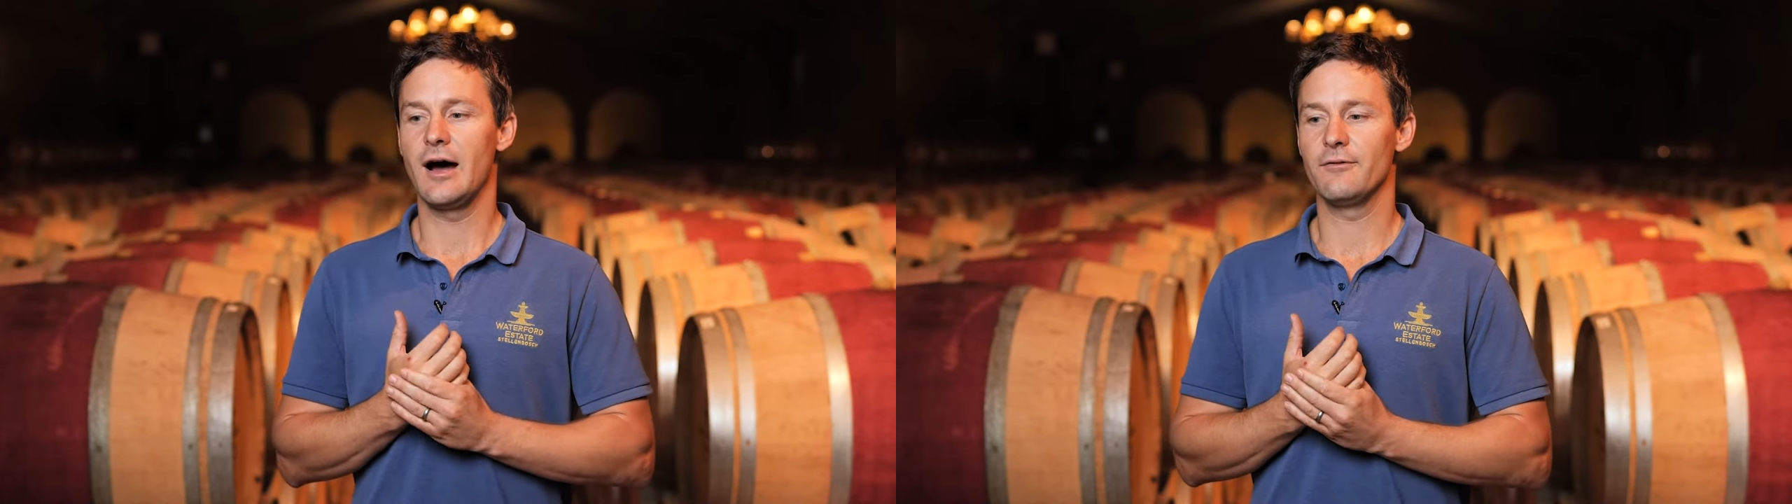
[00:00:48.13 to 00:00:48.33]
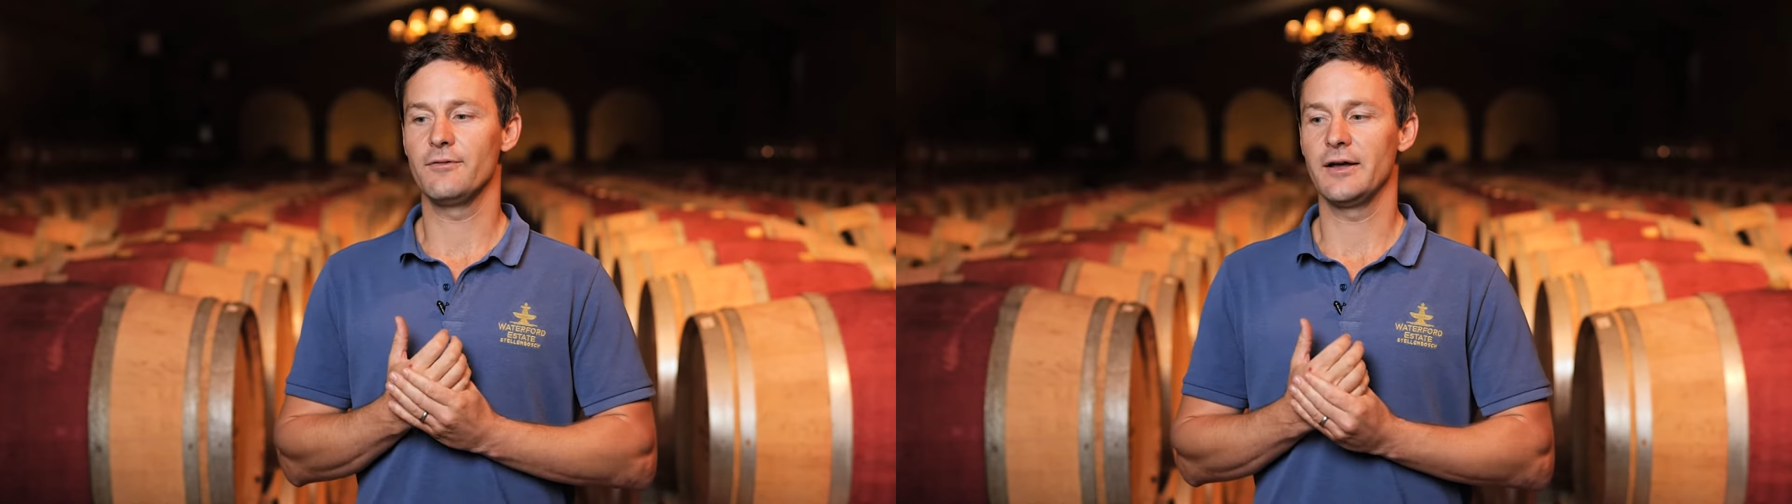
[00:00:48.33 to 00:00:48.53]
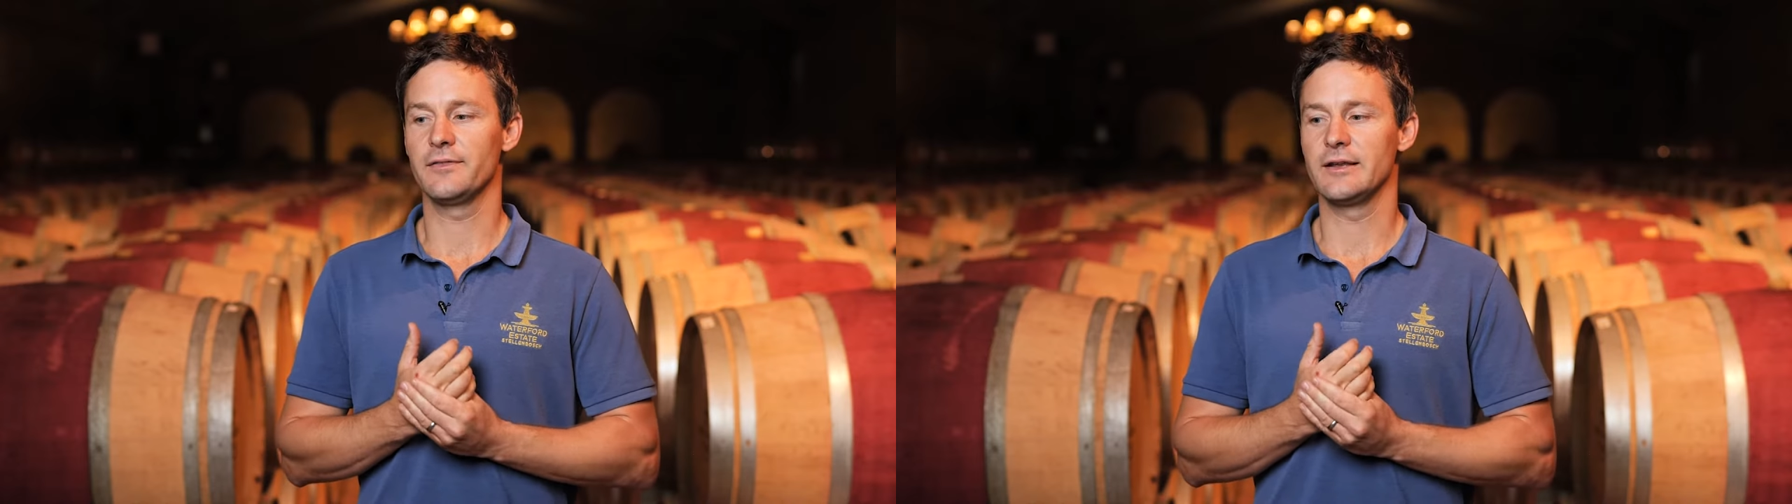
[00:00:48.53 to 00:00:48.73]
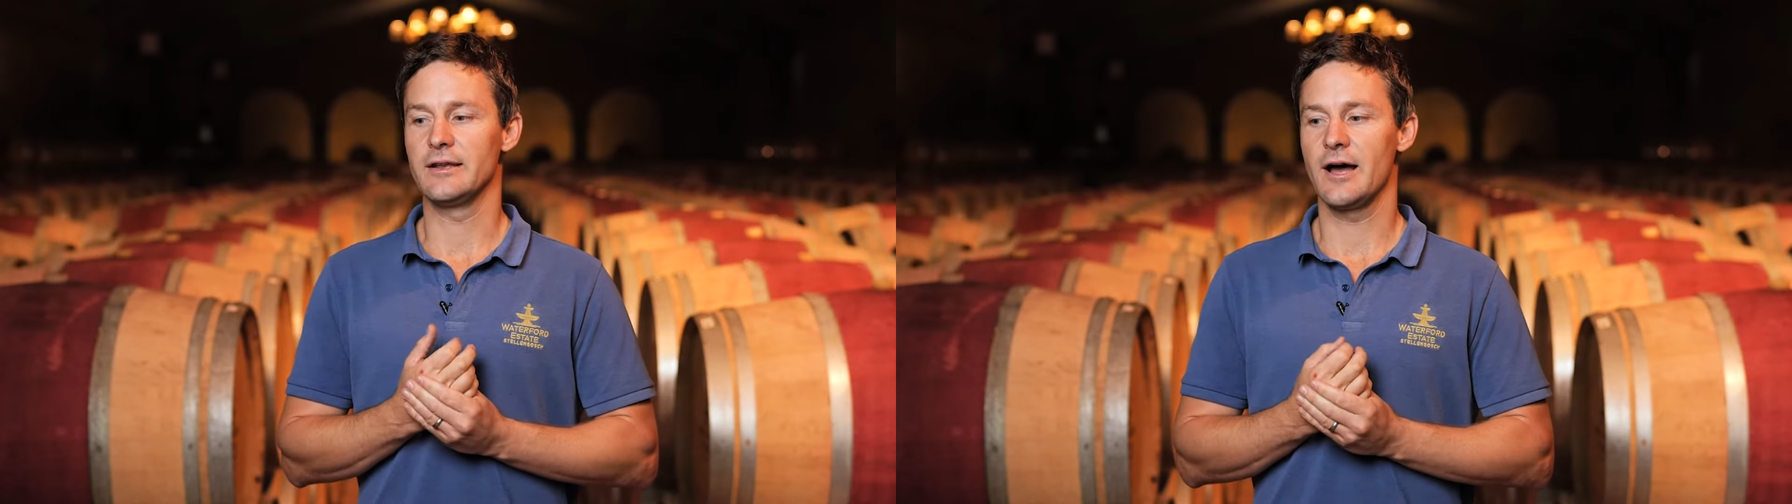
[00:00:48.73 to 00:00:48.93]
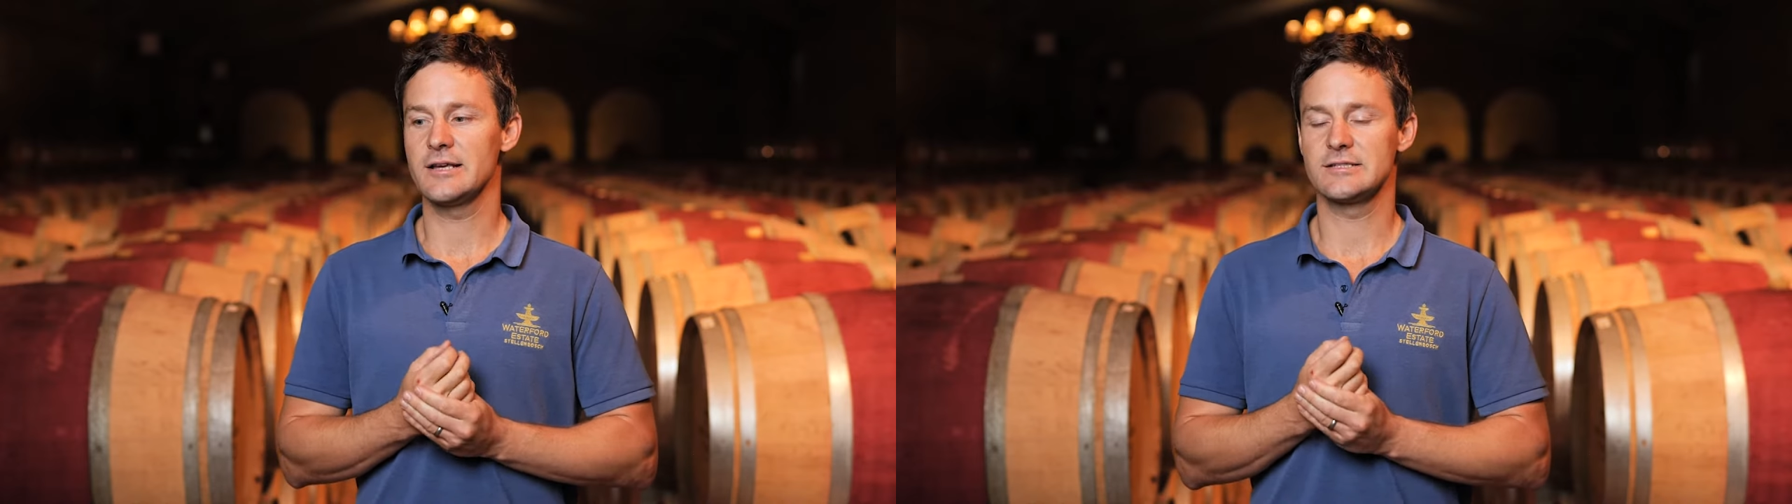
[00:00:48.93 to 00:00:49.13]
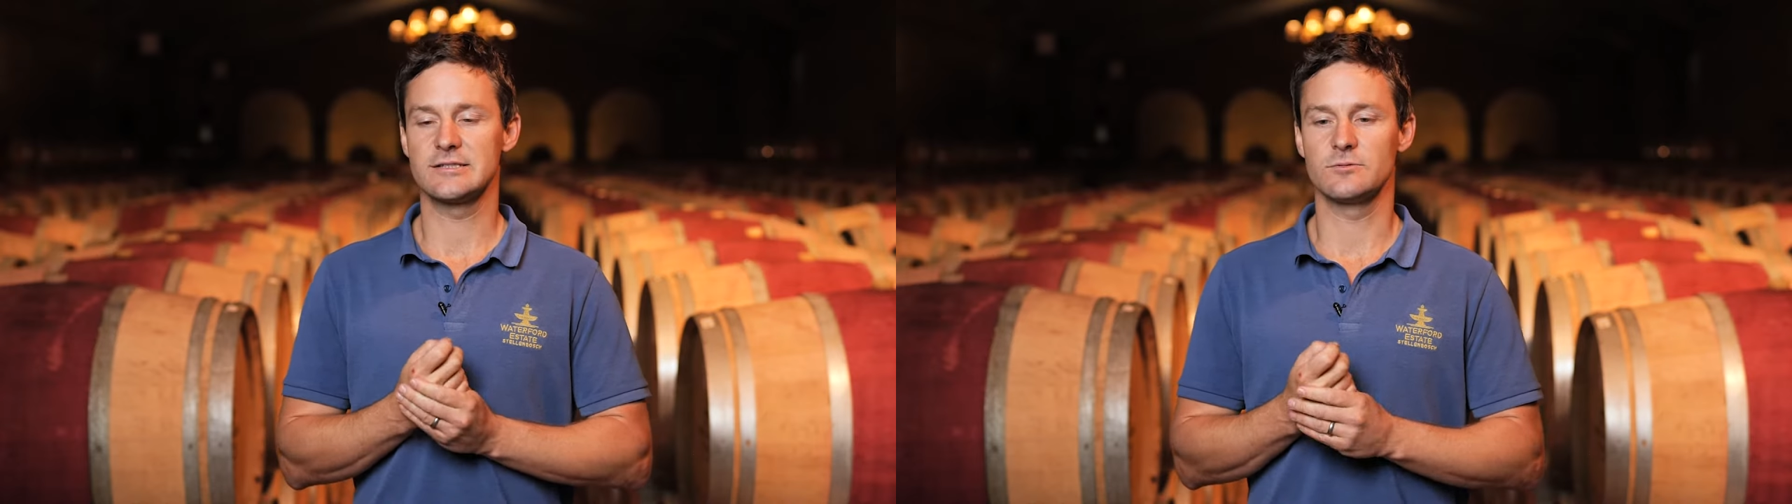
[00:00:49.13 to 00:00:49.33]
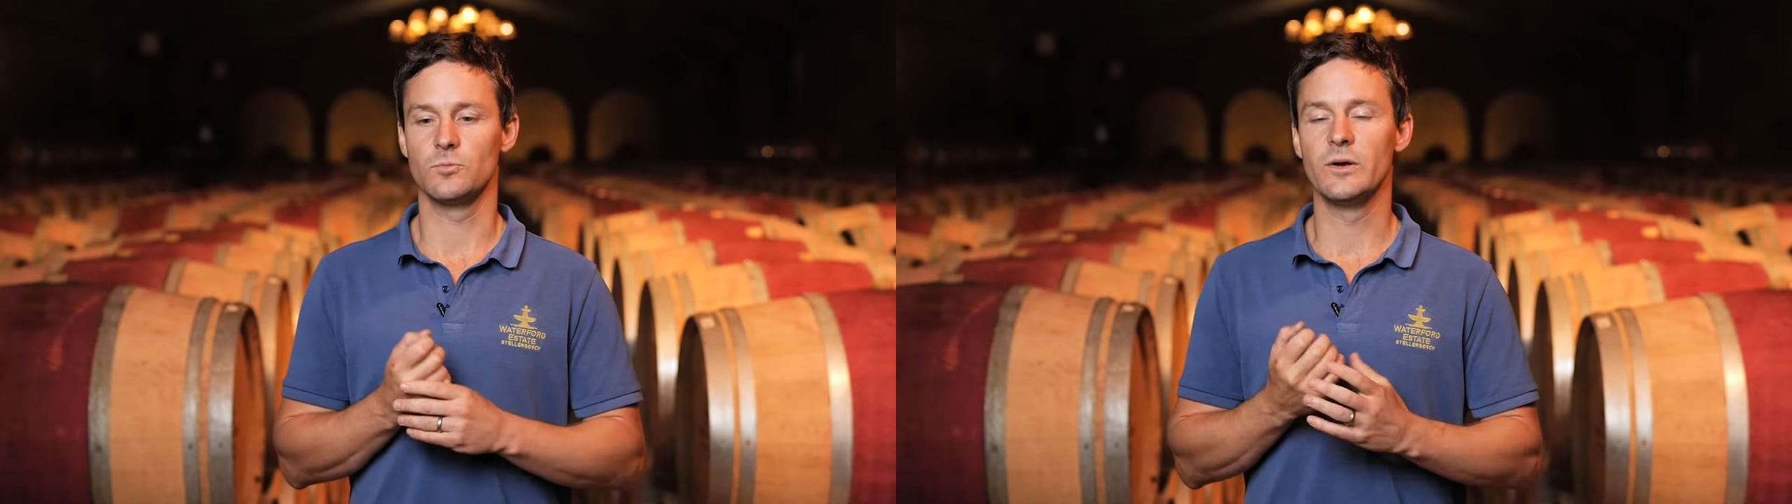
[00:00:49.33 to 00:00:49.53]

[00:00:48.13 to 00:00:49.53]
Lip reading: I find the nicest